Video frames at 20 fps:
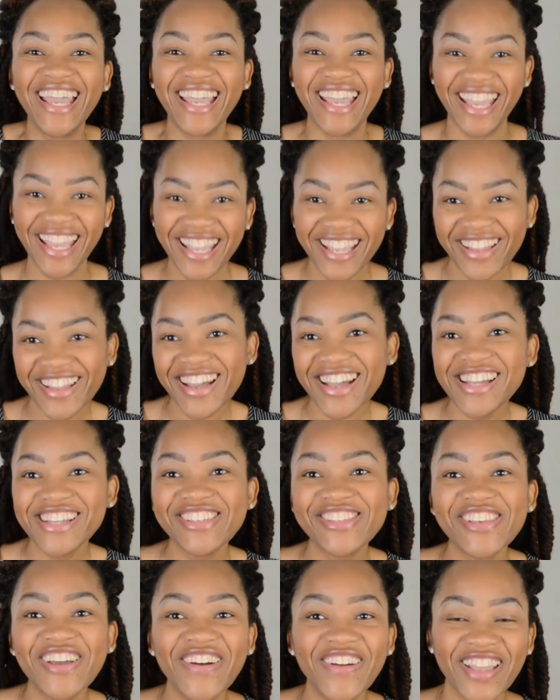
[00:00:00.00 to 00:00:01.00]
Hey
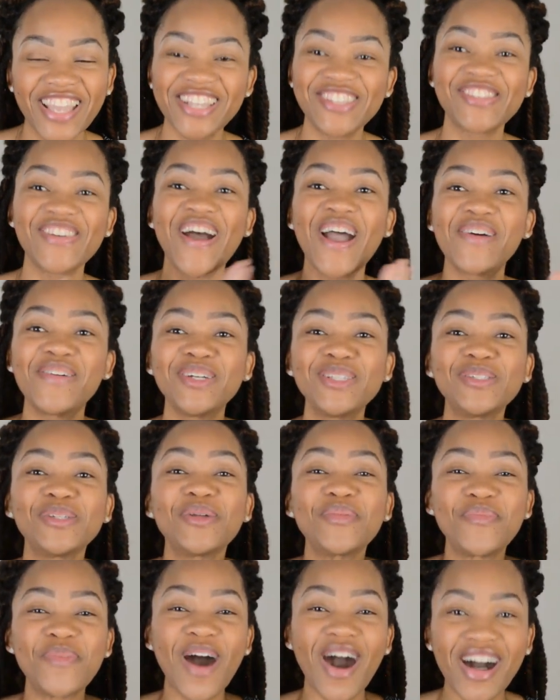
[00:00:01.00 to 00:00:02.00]
guys, okay, so I want you
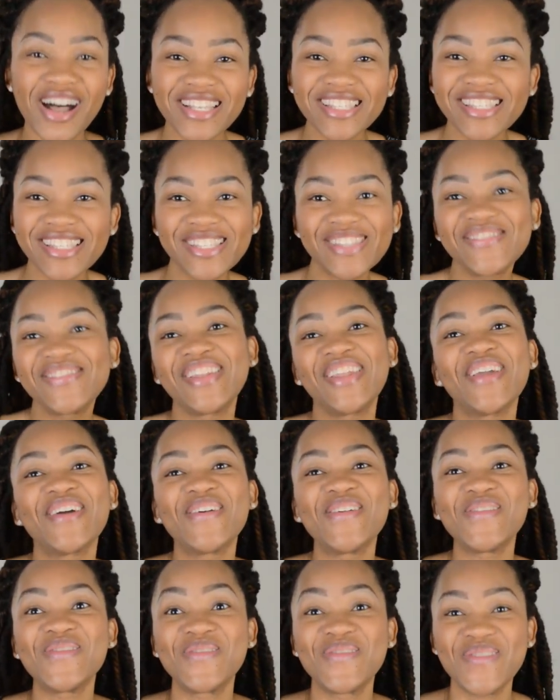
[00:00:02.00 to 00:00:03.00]
to pause this
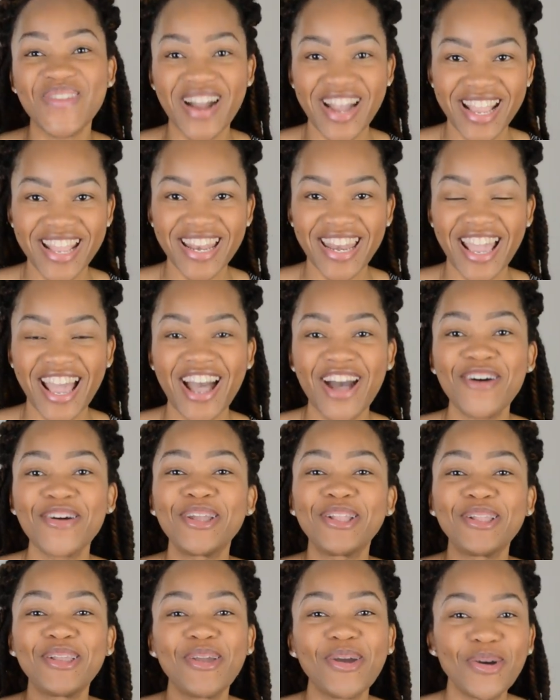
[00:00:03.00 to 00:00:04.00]
video right now
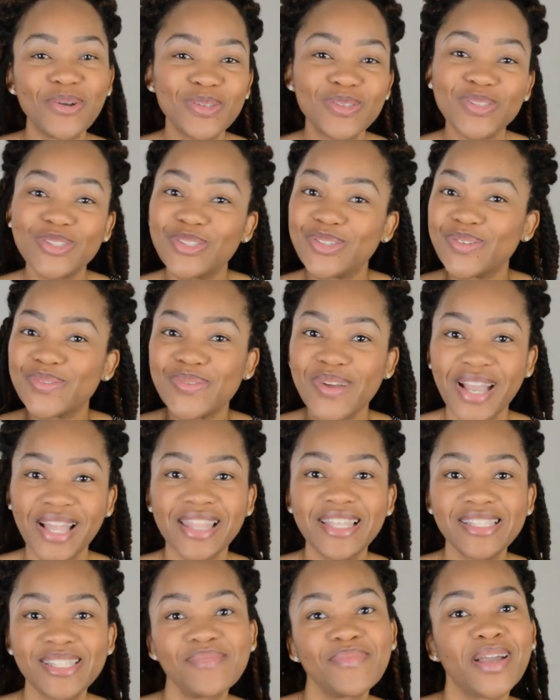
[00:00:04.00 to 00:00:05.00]
and go
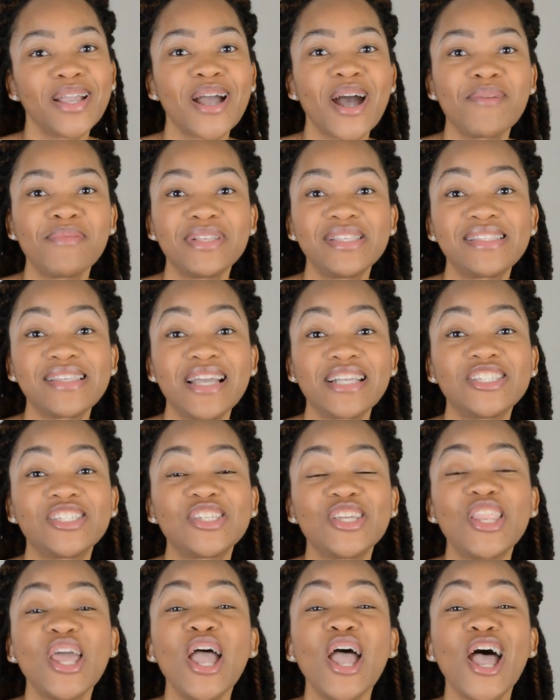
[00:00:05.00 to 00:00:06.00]
directly to my comment
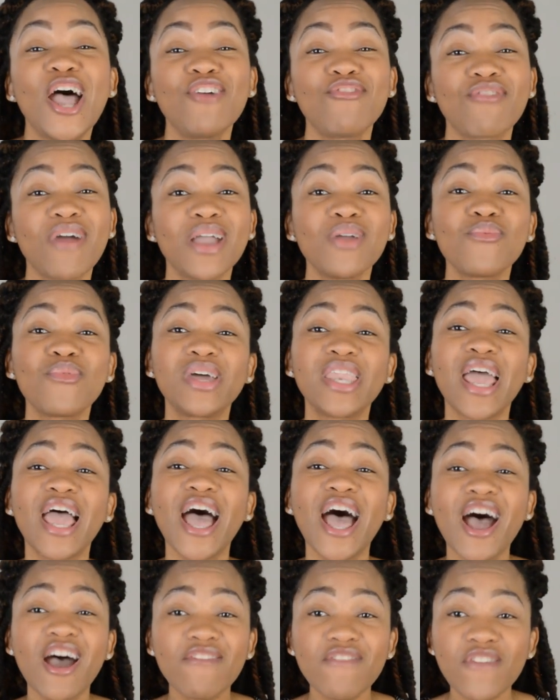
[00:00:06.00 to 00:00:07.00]
section and write
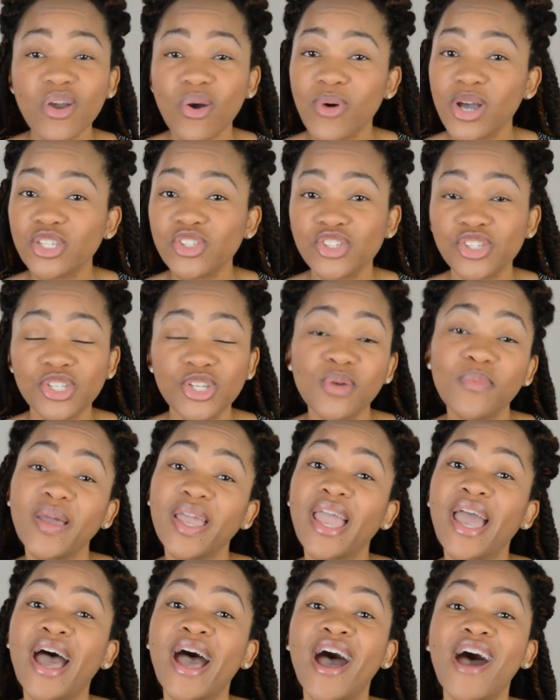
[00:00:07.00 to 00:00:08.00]
whatever question you
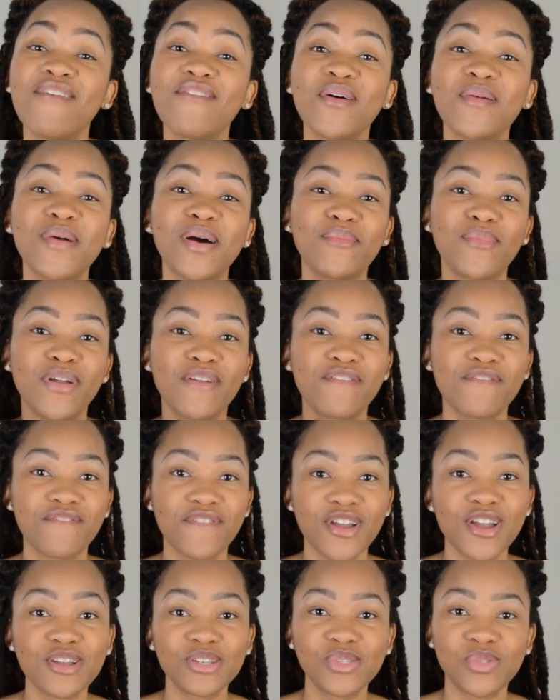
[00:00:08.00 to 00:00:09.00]
may have about my
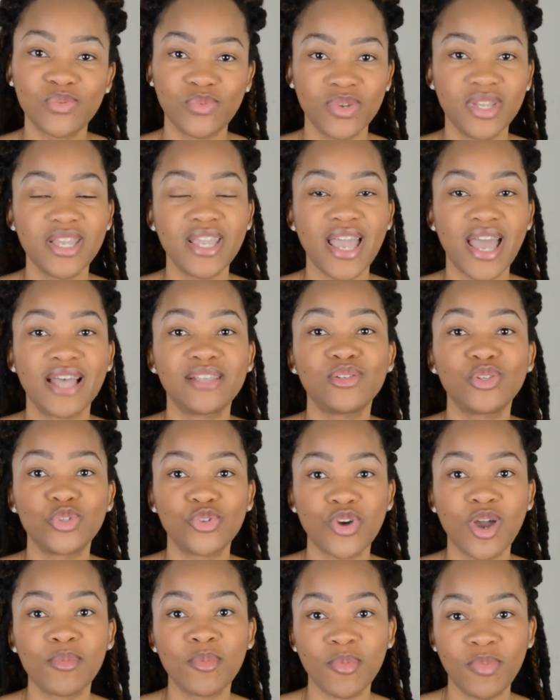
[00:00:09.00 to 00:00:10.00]
first week as a
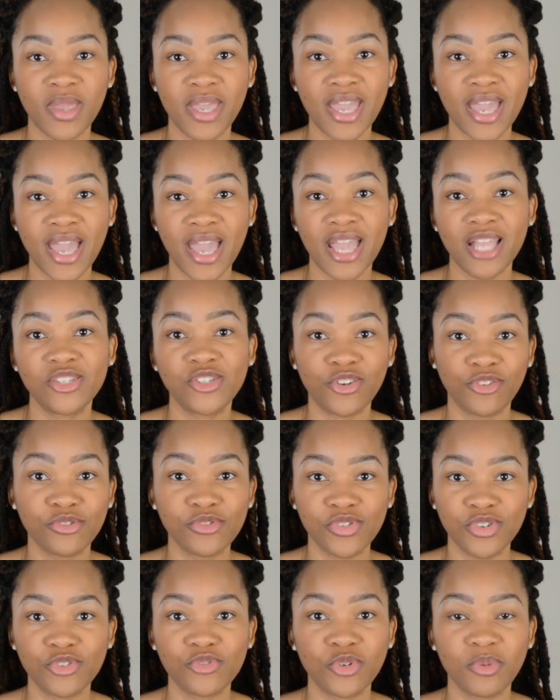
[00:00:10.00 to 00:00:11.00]
trauma PA, general
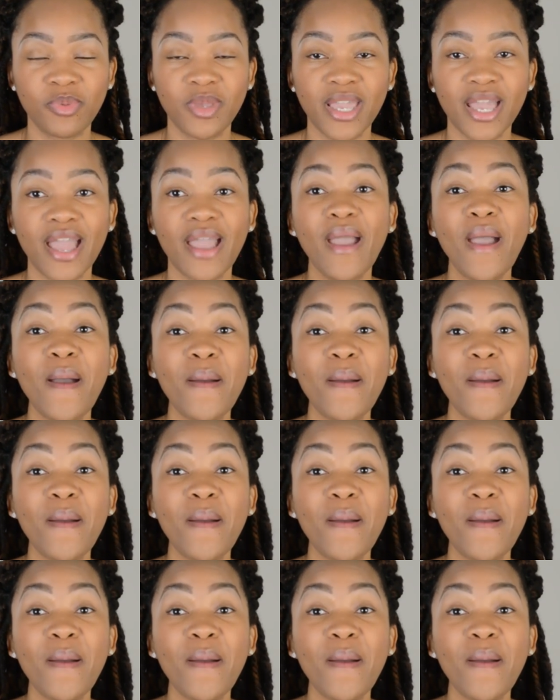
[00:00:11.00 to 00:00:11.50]
surgery PA.